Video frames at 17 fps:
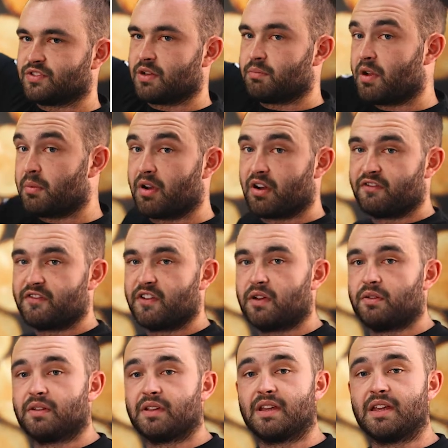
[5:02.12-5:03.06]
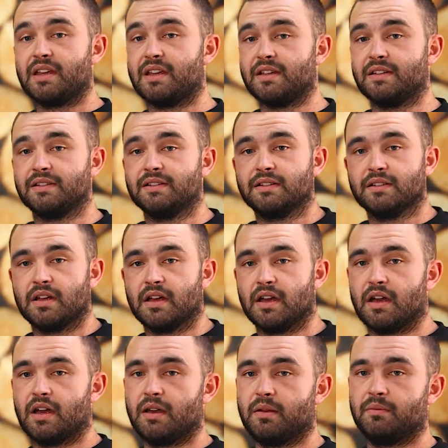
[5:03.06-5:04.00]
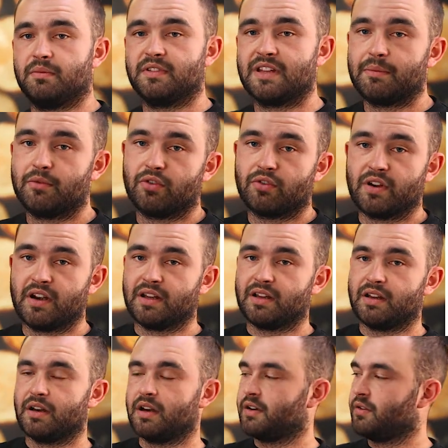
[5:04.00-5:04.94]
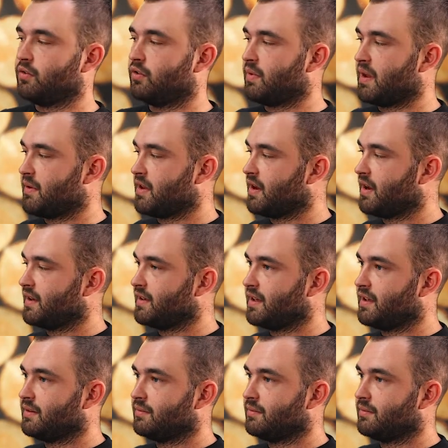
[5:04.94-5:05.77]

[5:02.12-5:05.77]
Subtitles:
so mobile phone, keys, debit or credit card, or maybe your ID.